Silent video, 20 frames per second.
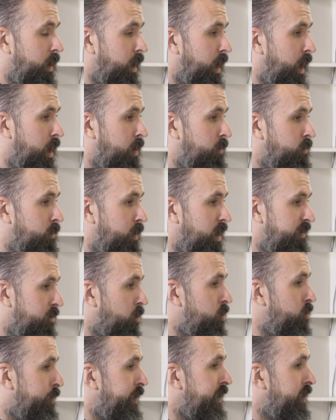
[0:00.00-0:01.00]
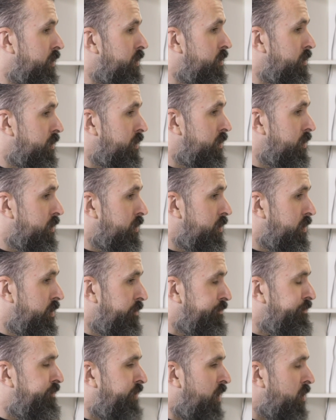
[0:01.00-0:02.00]
have all been
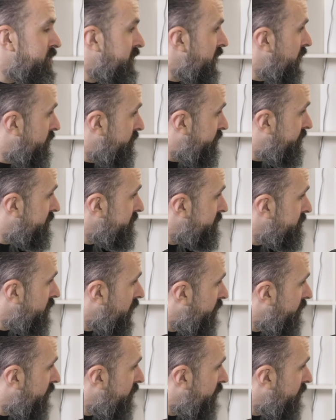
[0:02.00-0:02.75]
positive.